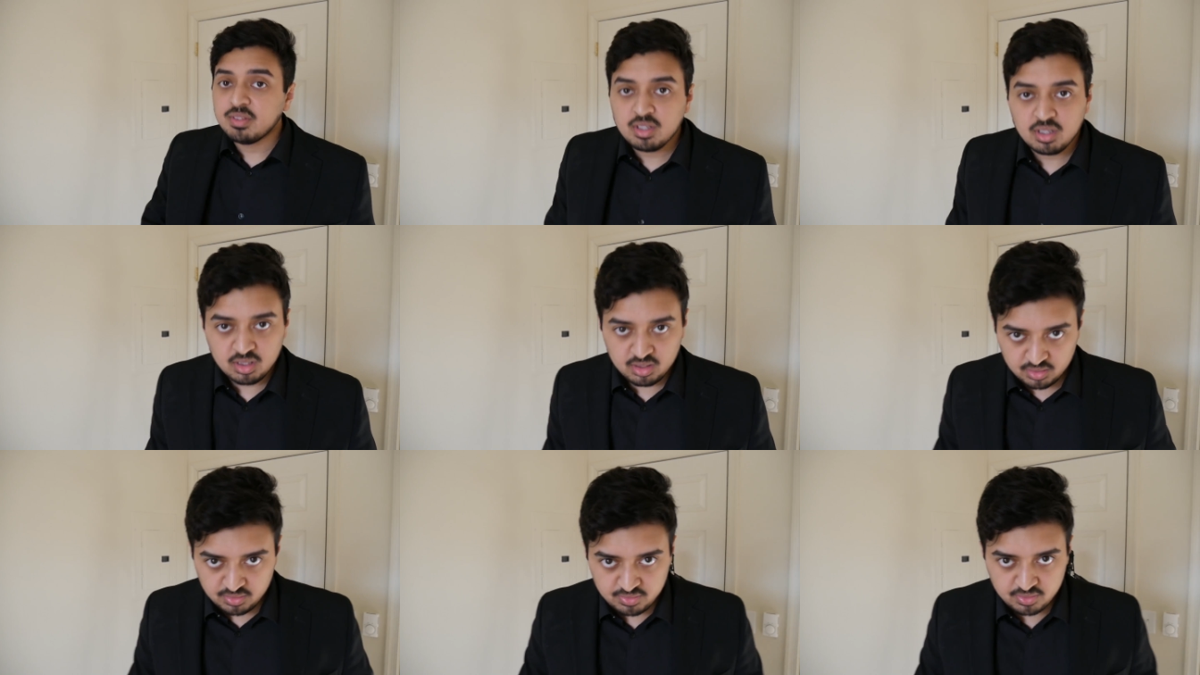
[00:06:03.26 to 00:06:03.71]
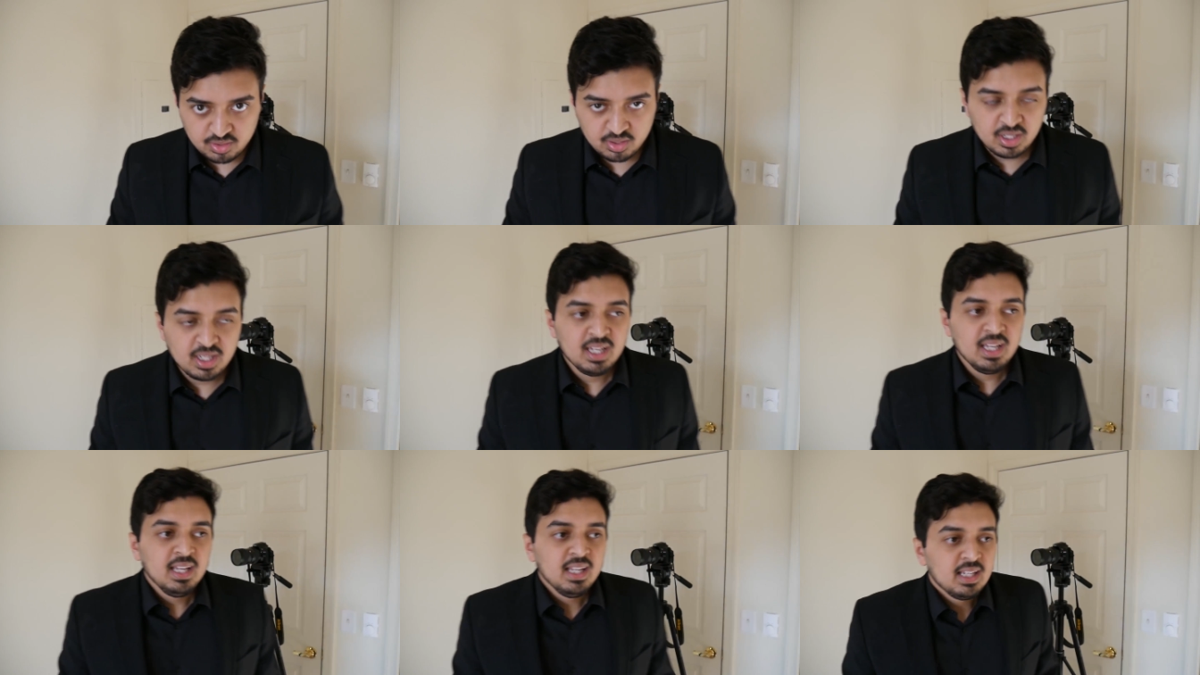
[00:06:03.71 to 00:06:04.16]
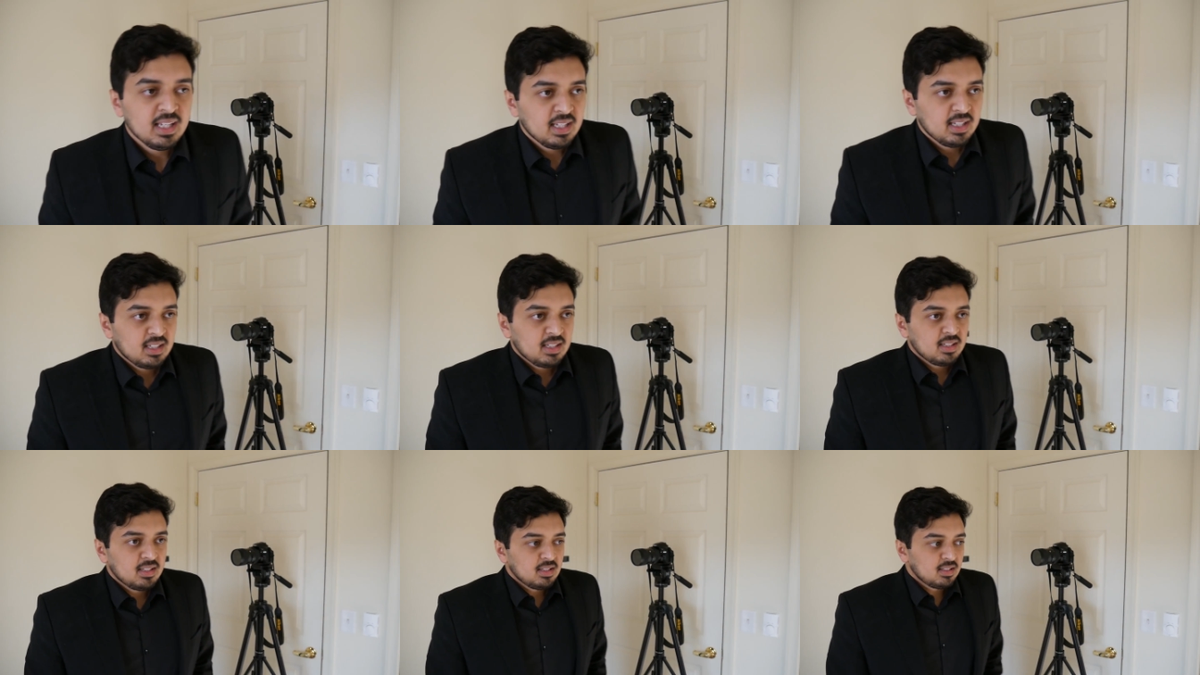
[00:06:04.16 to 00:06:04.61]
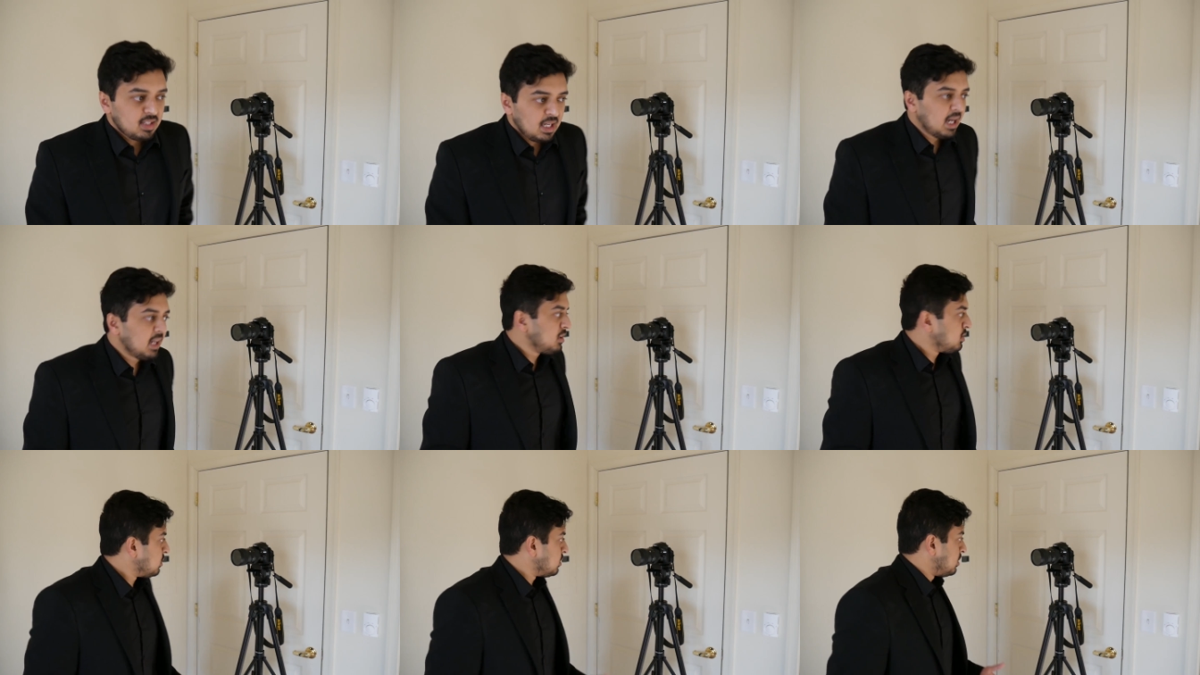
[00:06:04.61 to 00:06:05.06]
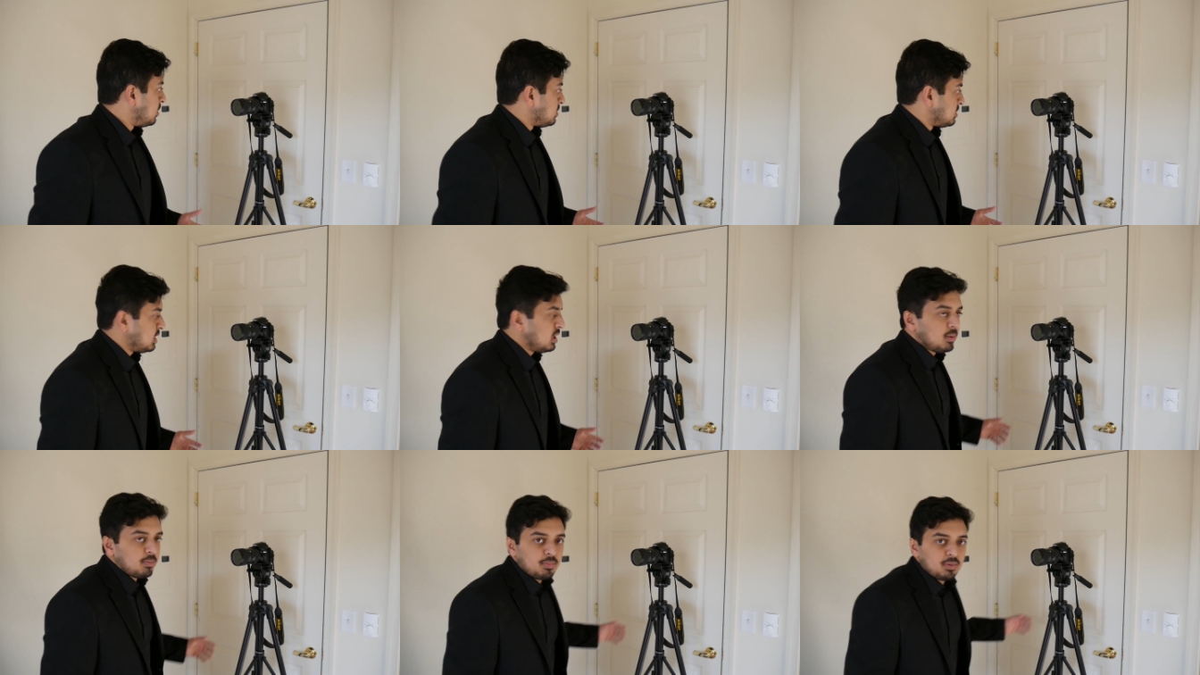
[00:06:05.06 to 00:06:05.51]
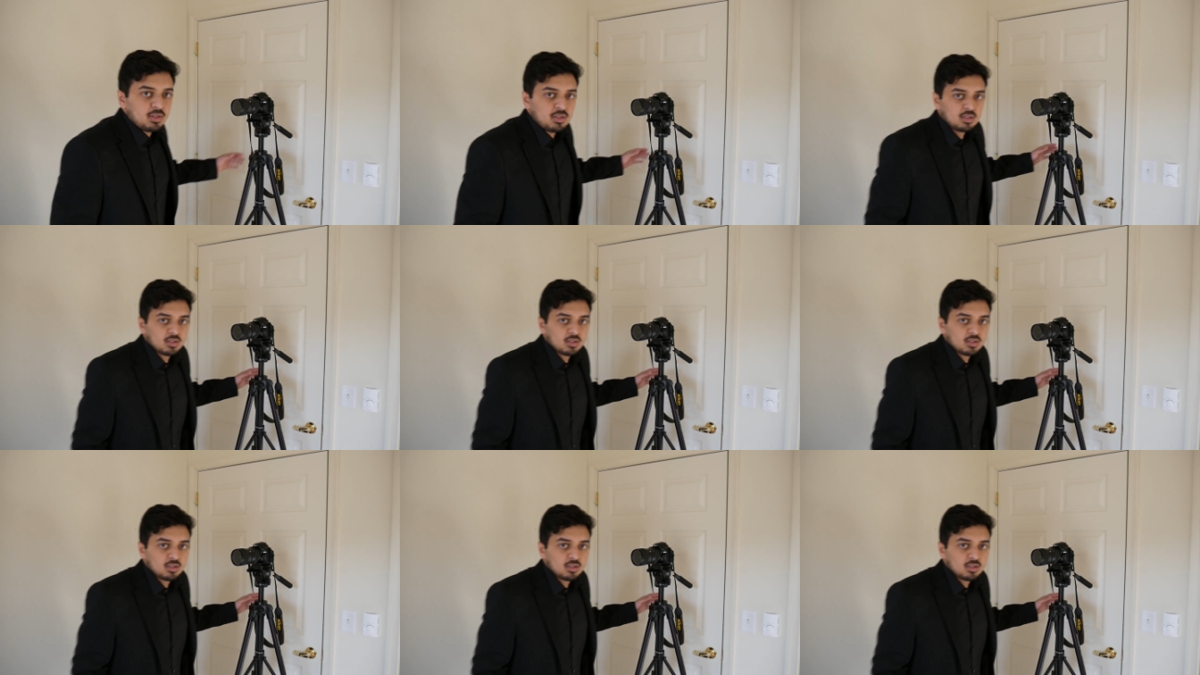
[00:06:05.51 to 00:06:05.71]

videographer, can go close up.